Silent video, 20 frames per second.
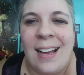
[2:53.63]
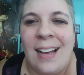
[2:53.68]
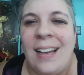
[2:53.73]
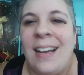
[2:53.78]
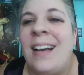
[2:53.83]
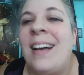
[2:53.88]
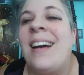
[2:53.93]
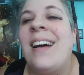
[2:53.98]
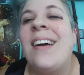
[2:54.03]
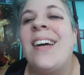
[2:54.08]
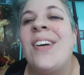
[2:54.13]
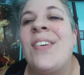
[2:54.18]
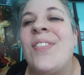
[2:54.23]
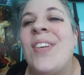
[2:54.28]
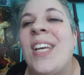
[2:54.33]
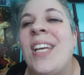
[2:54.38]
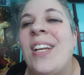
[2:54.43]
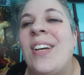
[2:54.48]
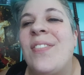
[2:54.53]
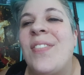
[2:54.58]

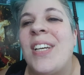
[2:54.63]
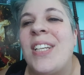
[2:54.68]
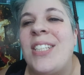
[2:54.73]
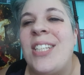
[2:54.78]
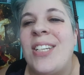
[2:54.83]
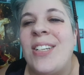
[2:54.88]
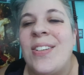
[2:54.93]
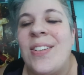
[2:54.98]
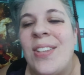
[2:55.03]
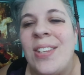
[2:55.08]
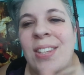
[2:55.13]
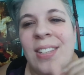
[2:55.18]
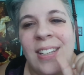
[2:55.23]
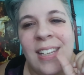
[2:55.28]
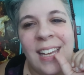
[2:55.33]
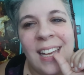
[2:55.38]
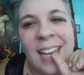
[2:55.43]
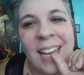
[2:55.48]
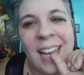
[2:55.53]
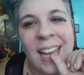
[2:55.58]
on my tooth.
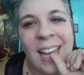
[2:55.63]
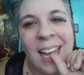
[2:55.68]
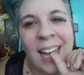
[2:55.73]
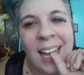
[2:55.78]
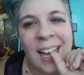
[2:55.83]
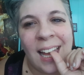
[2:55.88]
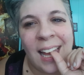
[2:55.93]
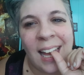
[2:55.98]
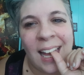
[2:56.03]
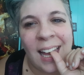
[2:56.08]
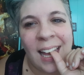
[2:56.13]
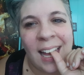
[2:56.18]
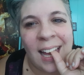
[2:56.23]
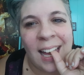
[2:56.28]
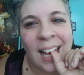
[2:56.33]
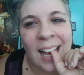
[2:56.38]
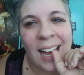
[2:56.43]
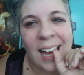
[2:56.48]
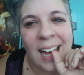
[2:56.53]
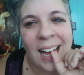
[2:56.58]

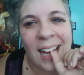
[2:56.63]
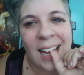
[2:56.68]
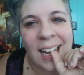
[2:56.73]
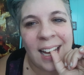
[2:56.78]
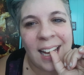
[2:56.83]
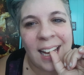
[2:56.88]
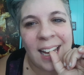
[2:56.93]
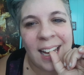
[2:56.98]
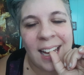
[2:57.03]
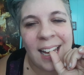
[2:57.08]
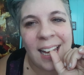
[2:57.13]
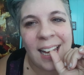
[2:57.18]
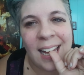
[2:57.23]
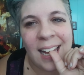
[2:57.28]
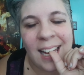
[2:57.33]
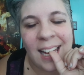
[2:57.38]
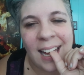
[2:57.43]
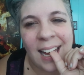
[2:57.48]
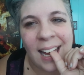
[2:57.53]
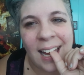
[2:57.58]
I
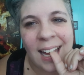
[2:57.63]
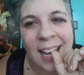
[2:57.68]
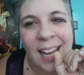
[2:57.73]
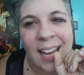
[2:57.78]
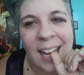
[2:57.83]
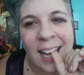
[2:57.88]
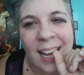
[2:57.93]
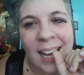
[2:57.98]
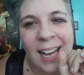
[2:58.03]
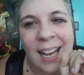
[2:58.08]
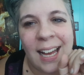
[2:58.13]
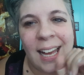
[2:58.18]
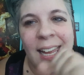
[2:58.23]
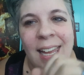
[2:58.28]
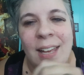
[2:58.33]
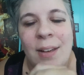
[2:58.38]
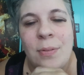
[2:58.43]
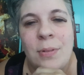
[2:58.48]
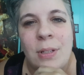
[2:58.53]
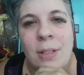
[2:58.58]

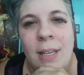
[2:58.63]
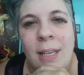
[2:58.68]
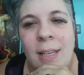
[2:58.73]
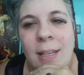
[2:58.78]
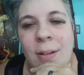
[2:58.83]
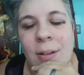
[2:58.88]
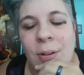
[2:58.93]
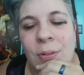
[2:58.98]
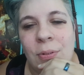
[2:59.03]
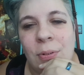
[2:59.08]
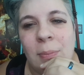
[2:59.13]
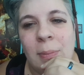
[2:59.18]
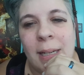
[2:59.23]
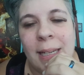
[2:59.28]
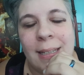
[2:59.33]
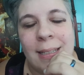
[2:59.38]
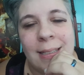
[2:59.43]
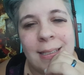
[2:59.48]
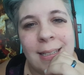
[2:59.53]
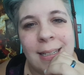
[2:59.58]
have to get over
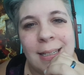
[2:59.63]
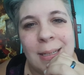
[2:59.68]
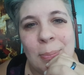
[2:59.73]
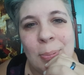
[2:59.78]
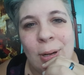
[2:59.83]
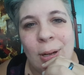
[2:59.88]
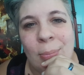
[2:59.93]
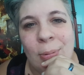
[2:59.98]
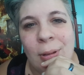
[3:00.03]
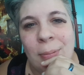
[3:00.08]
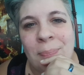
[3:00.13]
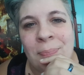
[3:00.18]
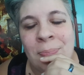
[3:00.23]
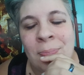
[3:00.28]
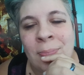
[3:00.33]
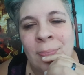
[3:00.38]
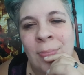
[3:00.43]
my anxiety problem.